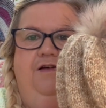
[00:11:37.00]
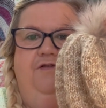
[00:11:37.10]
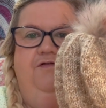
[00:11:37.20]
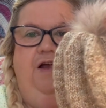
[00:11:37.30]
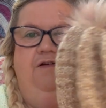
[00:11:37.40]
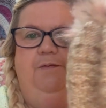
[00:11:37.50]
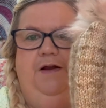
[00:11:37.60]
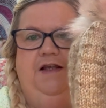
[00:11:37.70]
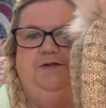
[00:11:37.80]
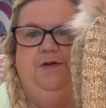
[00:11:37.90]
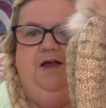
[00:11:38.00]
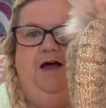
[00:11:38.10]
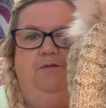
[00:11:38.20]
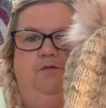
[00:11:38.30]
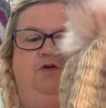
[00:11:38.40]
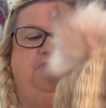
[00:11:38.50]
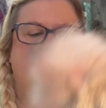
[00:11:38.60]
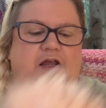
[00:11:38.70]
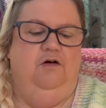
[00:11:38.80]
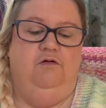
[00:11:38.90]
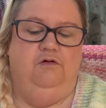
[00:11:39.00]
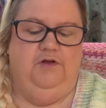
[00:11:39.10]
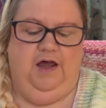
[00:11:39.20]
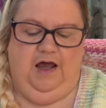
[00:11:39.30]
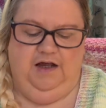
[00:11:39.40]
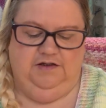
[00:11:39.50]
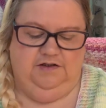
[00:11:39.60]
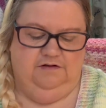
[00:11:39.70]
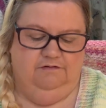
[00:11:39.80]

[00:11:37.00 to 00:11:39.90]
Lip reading: very pleased with that. Want to knit all the hats.